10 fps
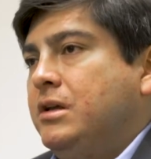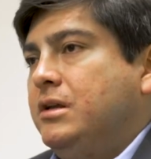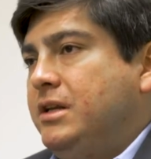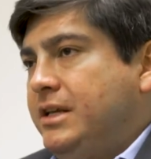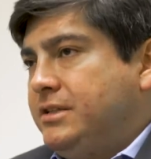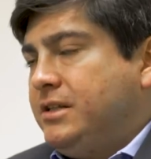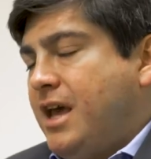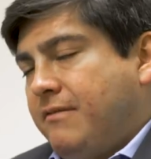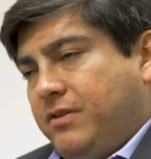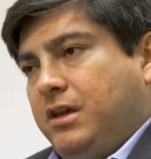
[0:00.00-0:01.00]
needs an
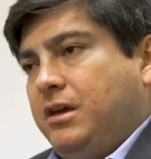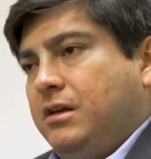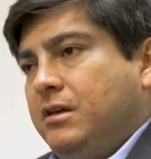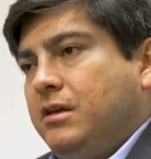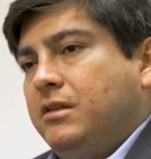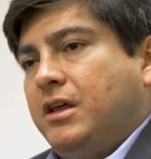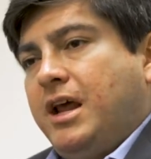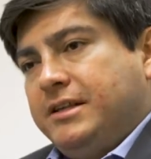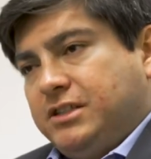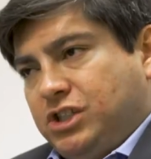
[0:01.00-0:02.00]
advocate that
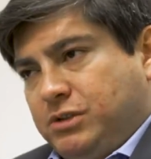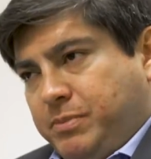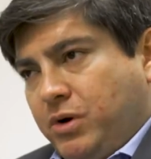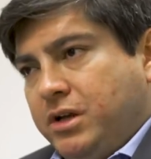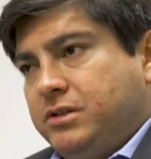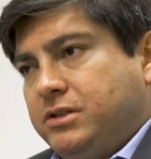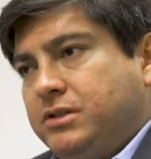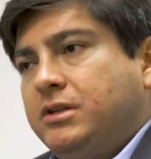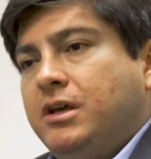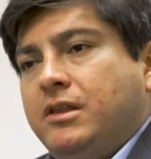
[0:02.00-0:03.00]
has experience